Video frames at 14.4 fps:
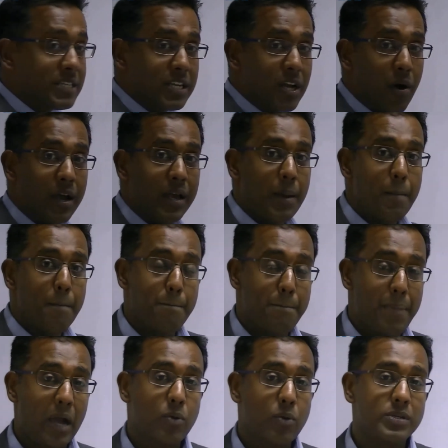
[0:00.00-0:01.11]
going
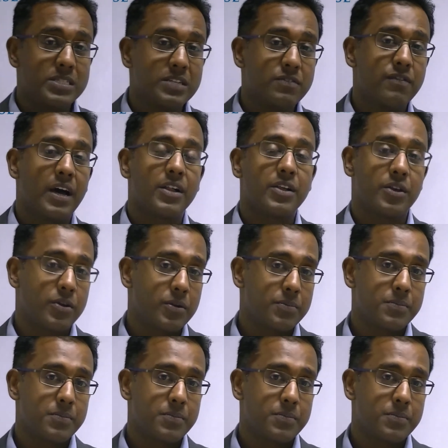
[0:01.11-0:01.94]
backwards in value.